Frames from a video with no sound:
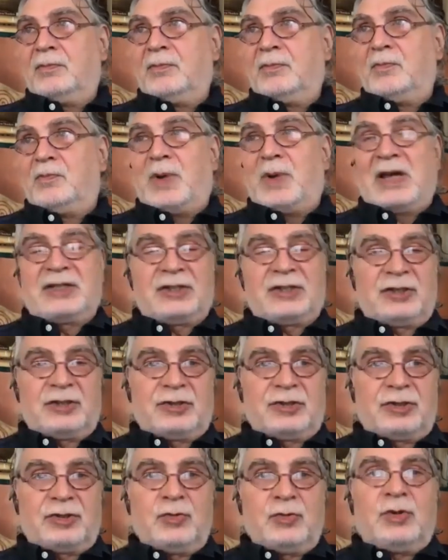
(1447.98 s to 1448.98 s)
best
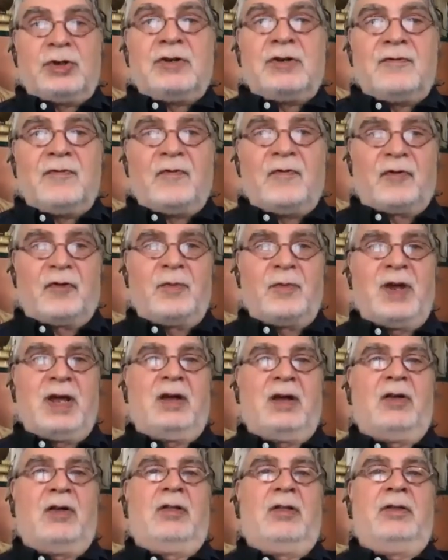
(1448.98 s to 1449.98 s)
suited for
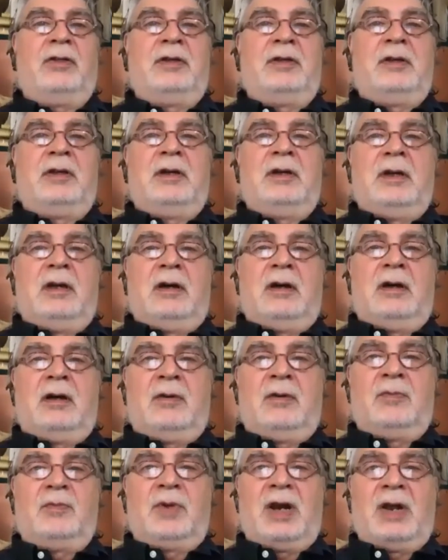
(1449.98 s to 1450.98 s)
bail.
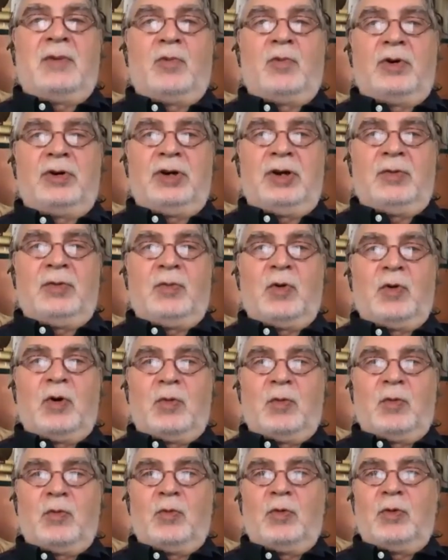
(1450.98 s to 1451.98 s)
But I'm wondering,
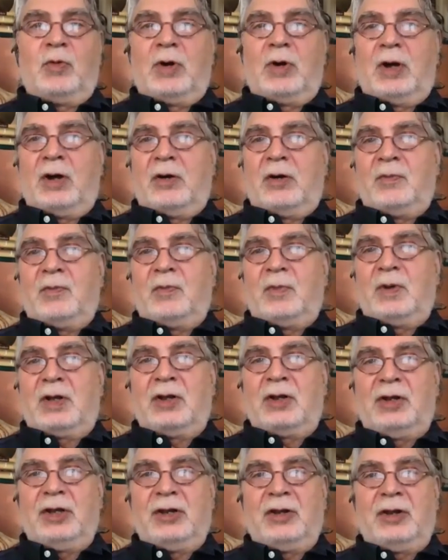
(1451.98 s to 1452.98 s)

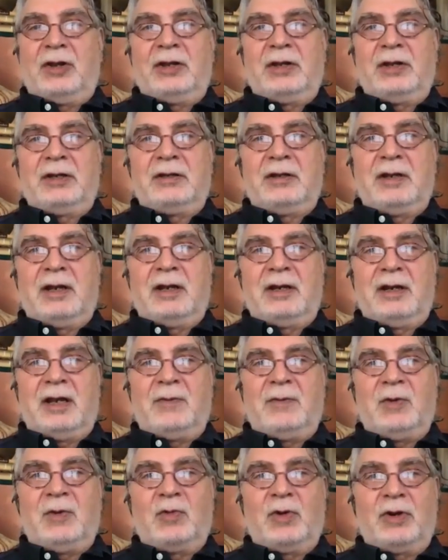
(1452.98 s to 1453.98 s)
Khalil and
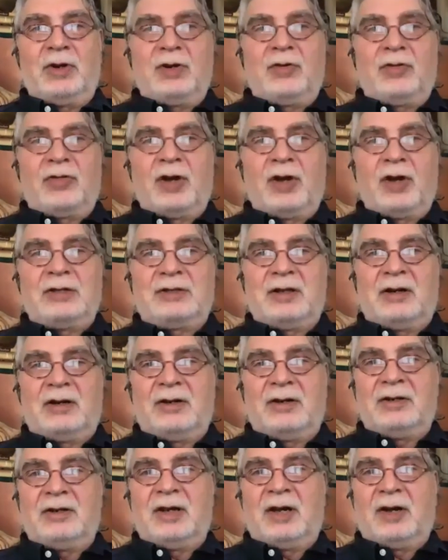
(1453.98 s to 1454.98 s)
Amy, what your thoughts are
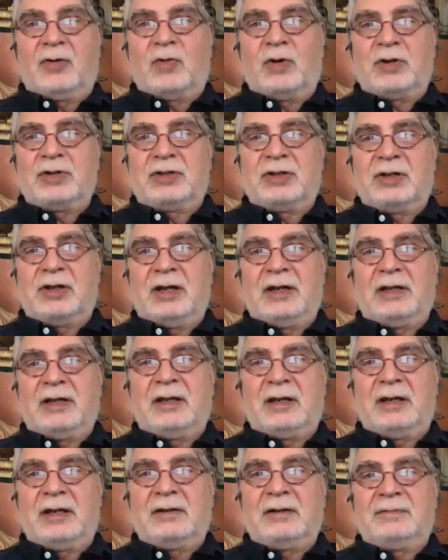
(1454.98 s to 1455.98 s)
on a question like that.